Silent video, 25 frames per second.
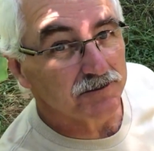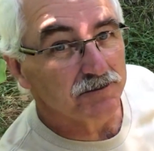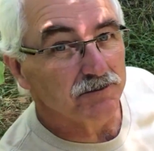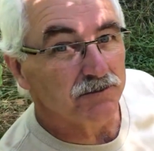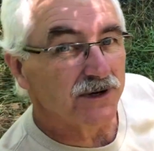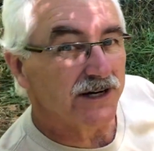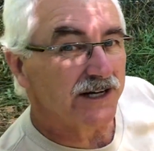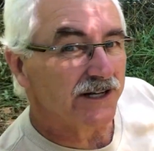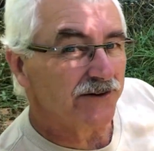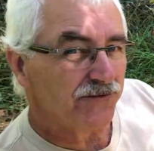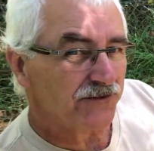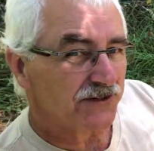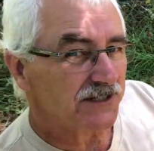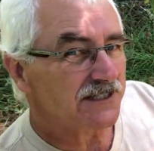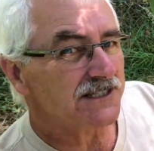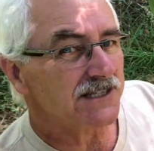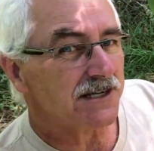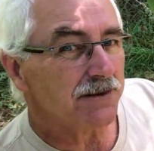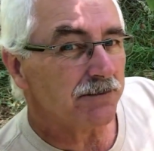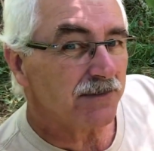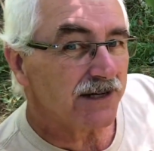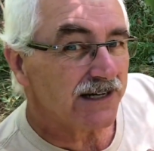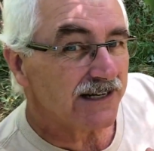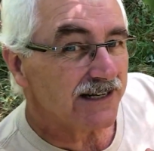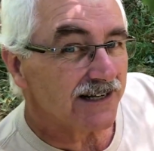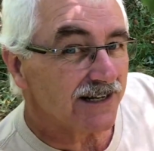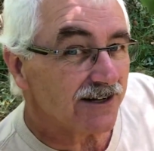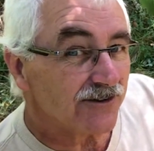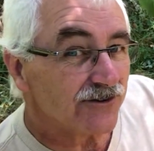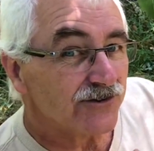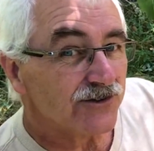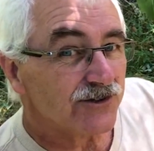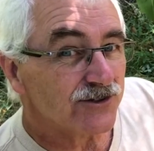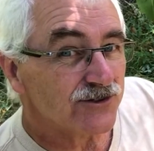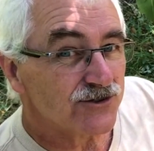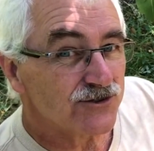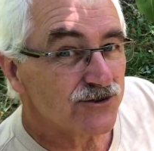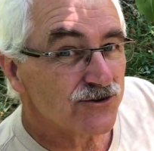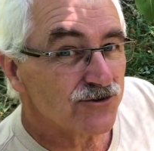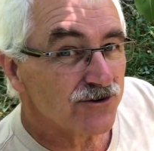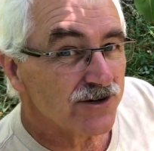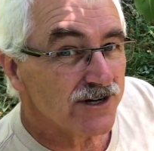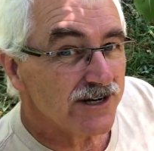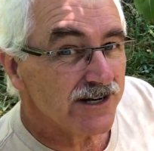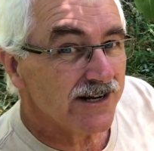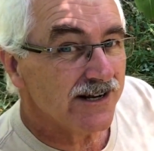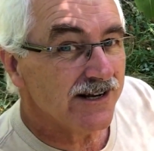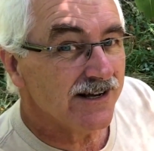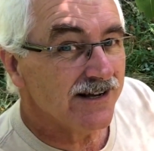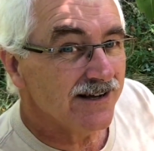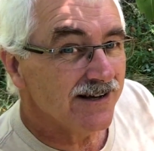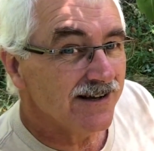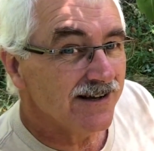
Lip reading: But if it's somebody else's tree,